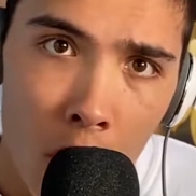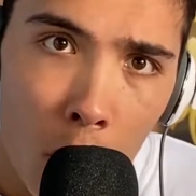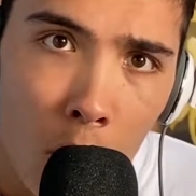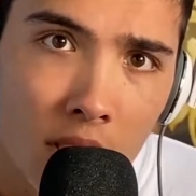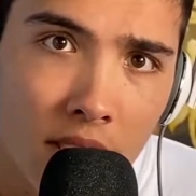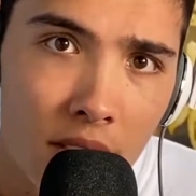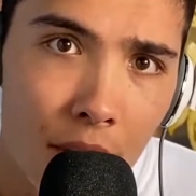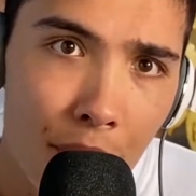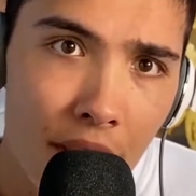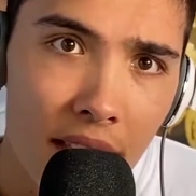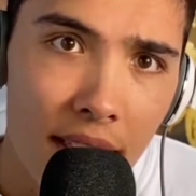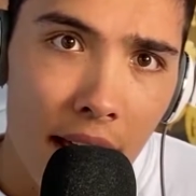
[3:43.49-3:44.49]
what's
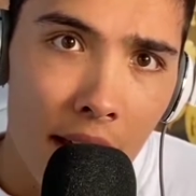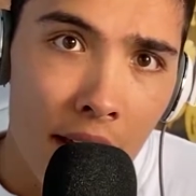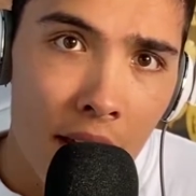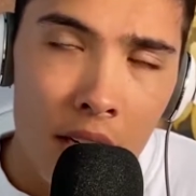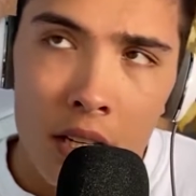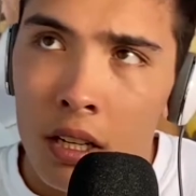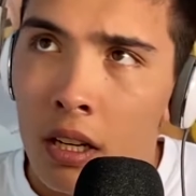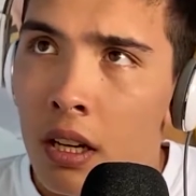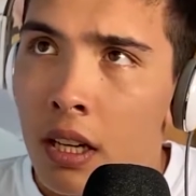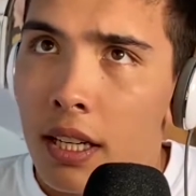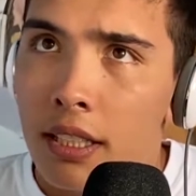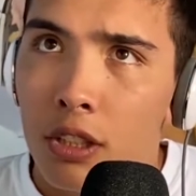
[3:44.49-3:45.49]
something that
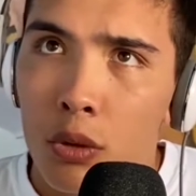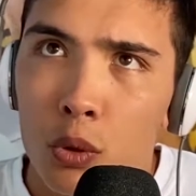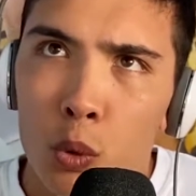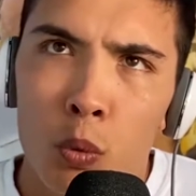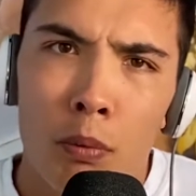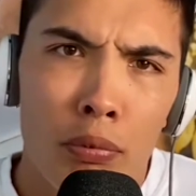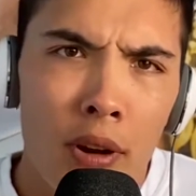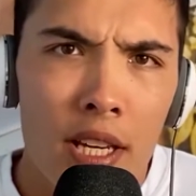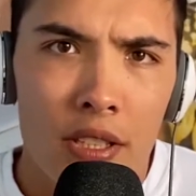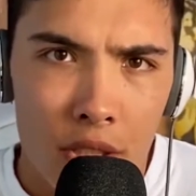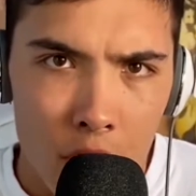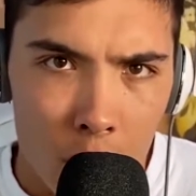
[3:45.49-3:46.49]
is going to
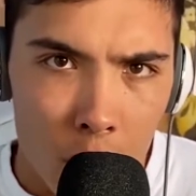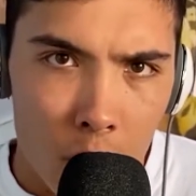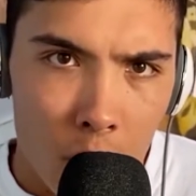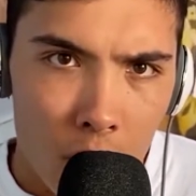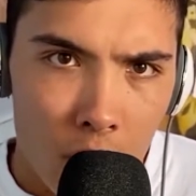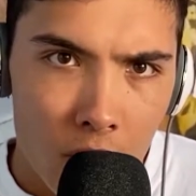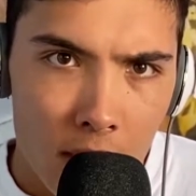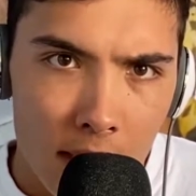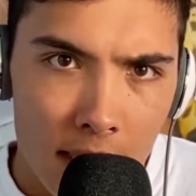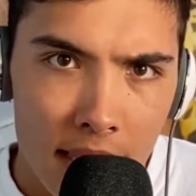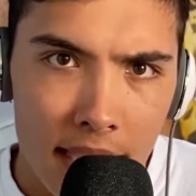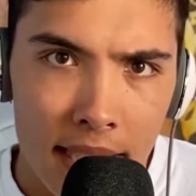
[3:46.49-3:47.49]
impress you
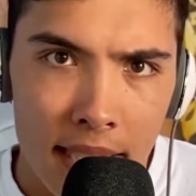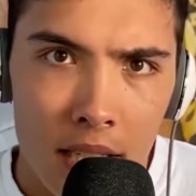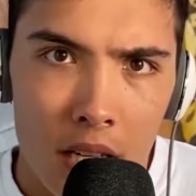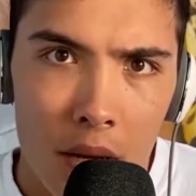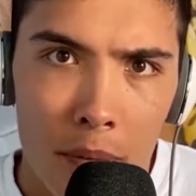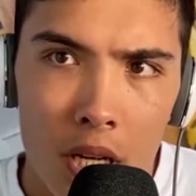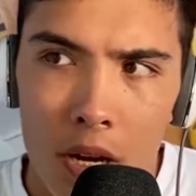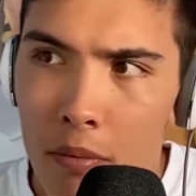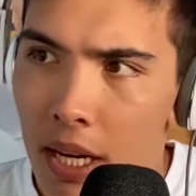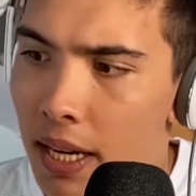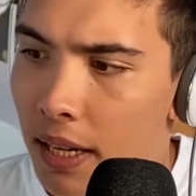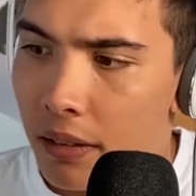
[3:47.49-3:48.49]
in the
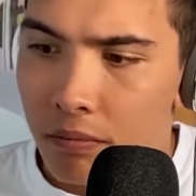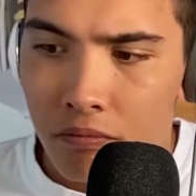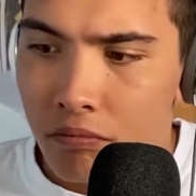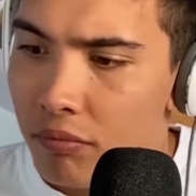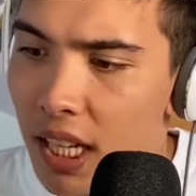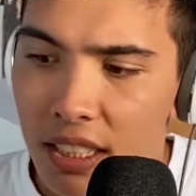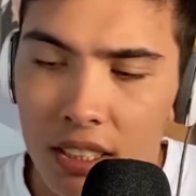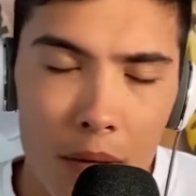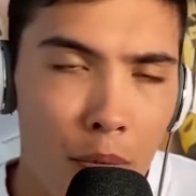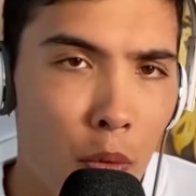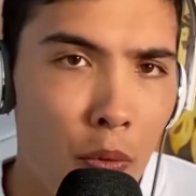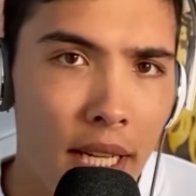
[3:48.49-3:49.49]
upcoming next
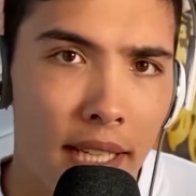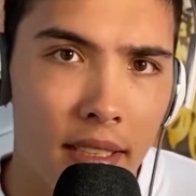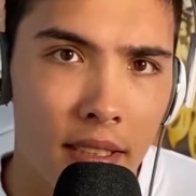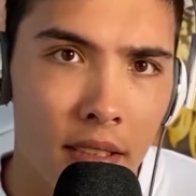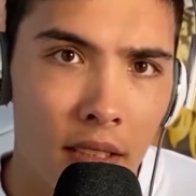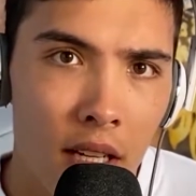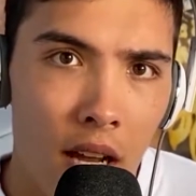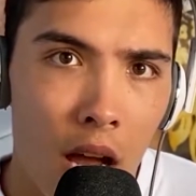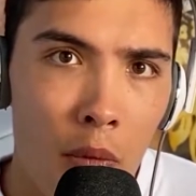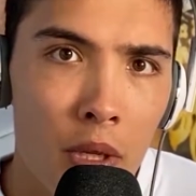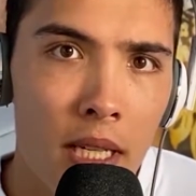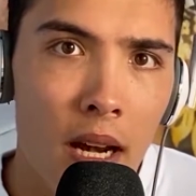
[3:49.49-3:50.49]
couple weeks,
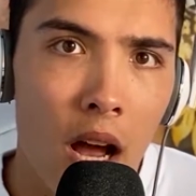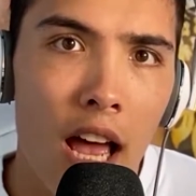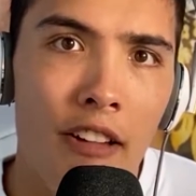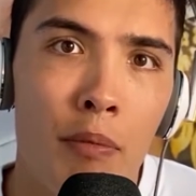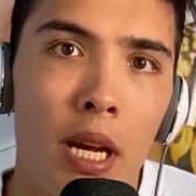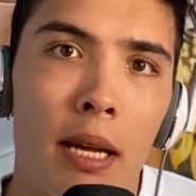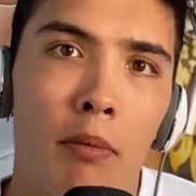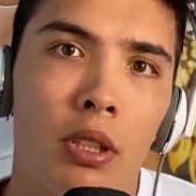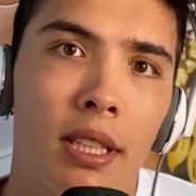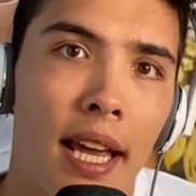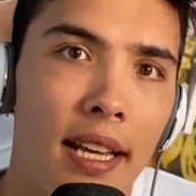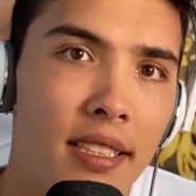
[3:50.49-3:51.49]
I would not have been able
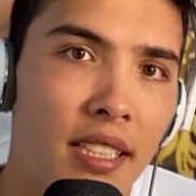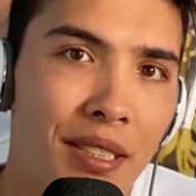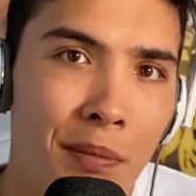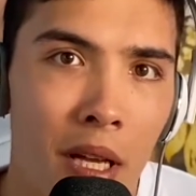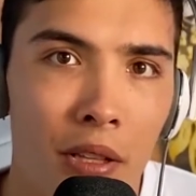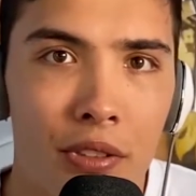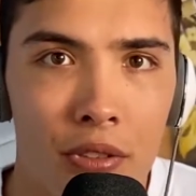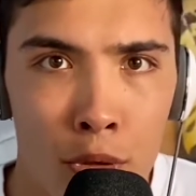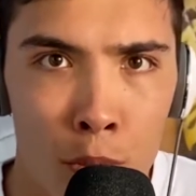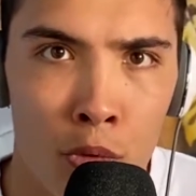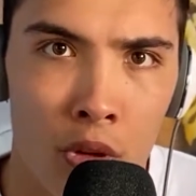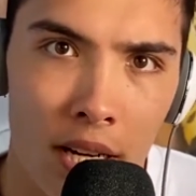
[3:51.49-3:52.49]
to guess the smell of
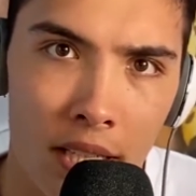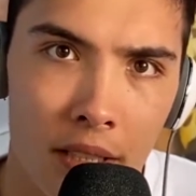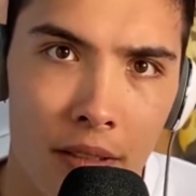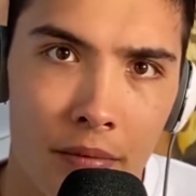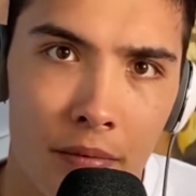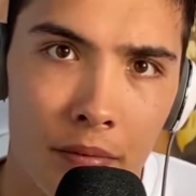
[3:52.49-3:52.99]
turmeric.